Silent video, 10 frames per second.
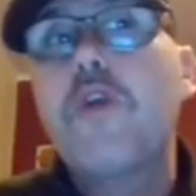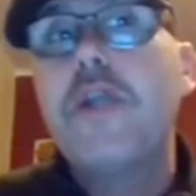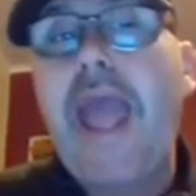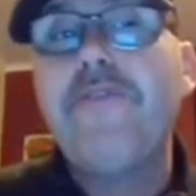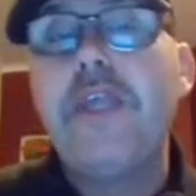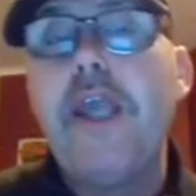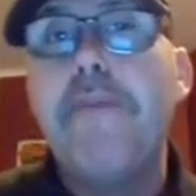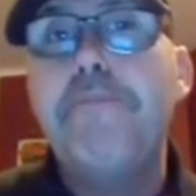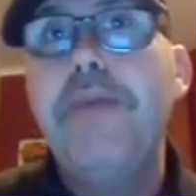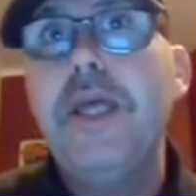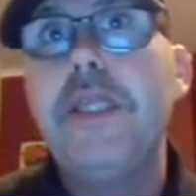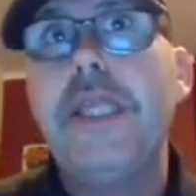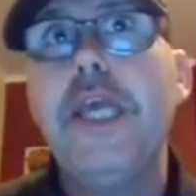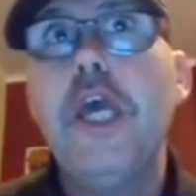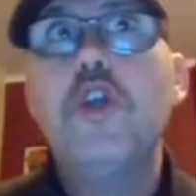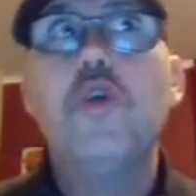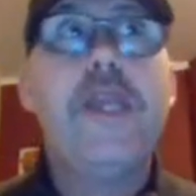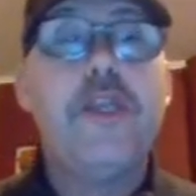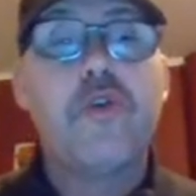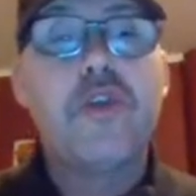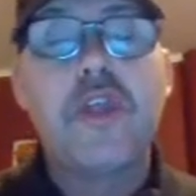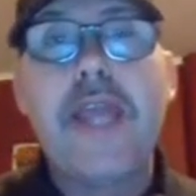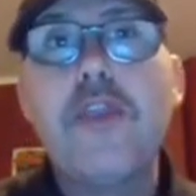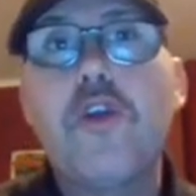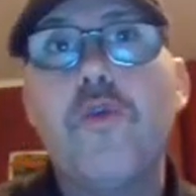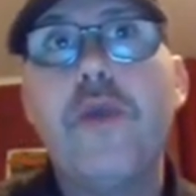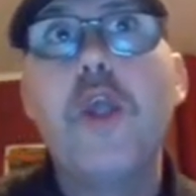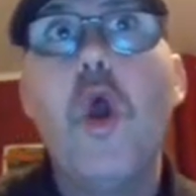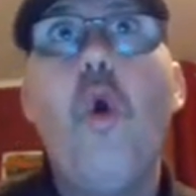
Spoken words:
to have the ability to either censor it